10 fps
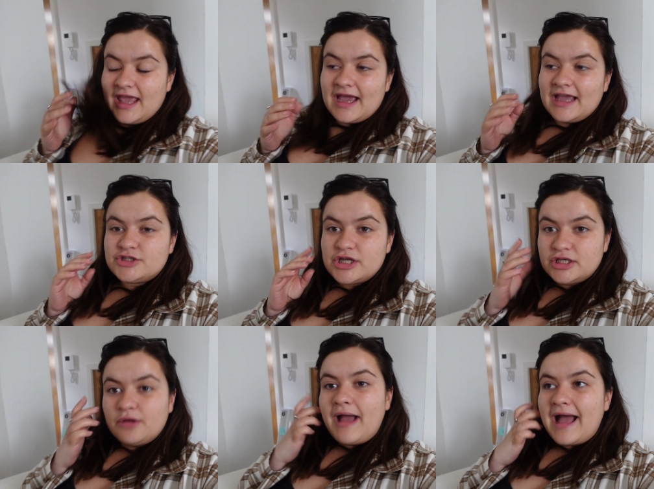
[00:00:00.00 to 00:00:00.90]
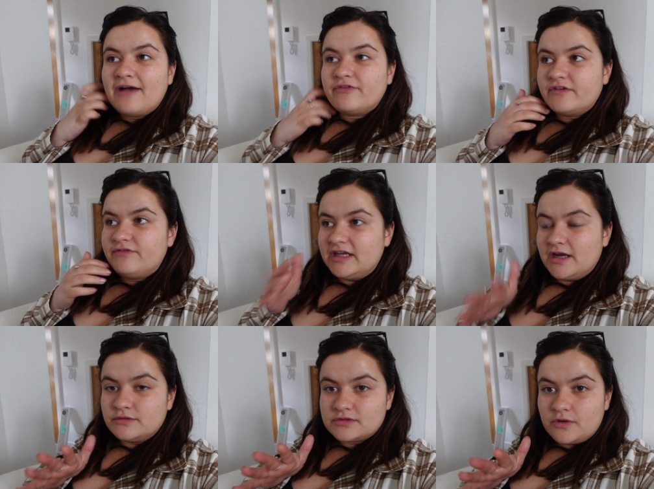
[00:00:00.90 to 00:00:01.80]
I actually do have
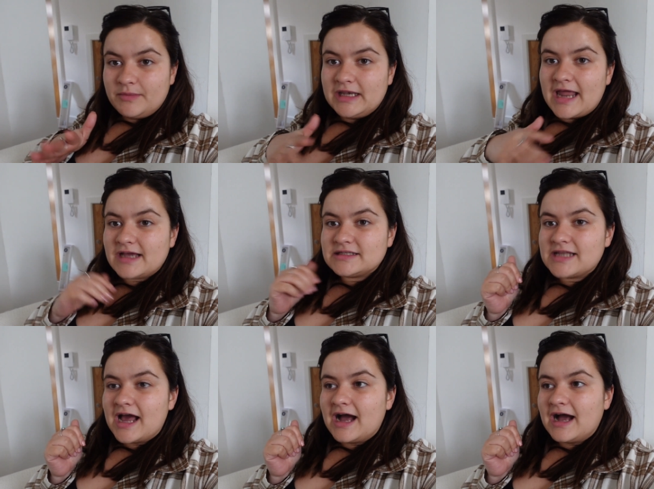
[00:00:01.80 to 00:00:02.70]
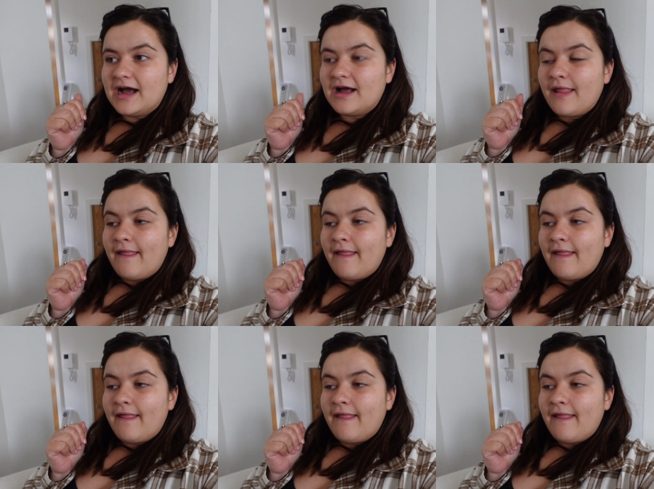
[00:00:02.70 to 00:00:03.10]
videos coming next uh,